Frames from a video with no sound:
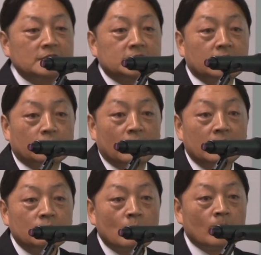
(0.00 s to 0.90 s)
each other,
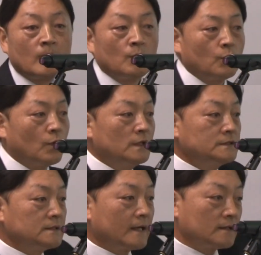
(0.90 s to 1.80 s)
right?
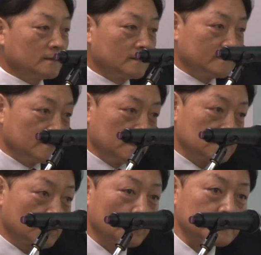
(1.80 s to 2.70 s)
Once
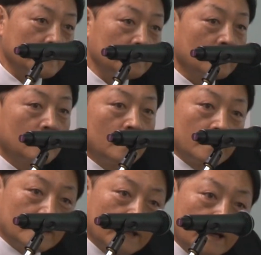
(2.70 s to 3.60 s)
needles goes in,
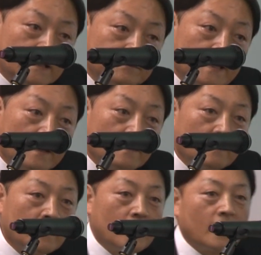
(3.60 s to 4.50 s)
negative there,
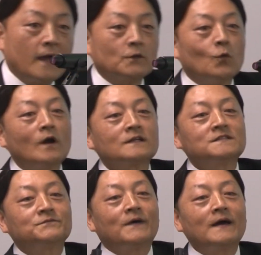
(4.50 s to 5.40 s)
and workers
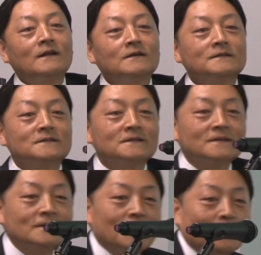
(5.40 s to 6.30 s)
finally
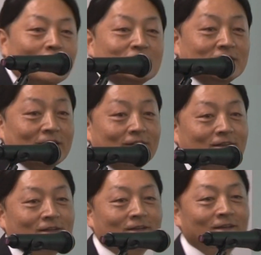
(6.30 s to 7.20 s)
approached it,
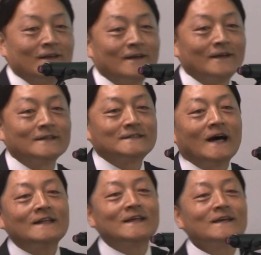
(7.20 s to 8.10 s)

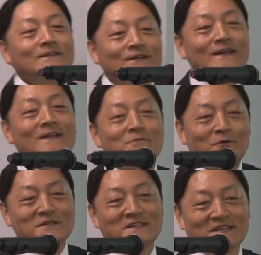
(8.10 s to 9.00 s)
starting to healing
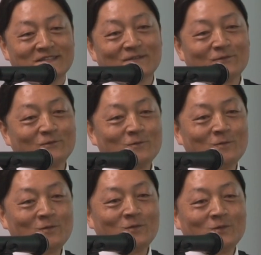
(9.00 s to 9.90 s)
process.
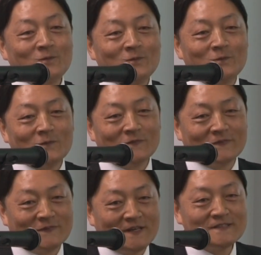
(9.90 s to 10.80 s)

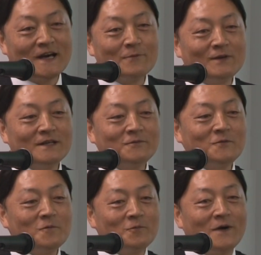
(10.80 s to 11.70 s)
That's, I believe,
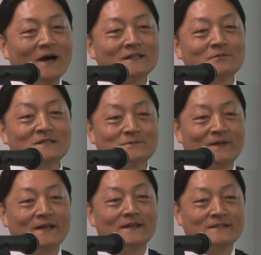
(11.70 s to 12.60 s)
part of the
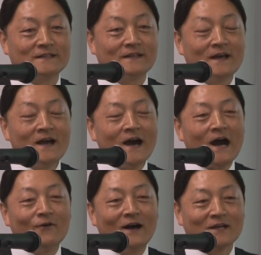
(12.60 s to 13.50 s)
explanation
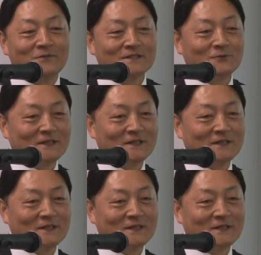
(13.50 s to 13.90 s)
how acupuncture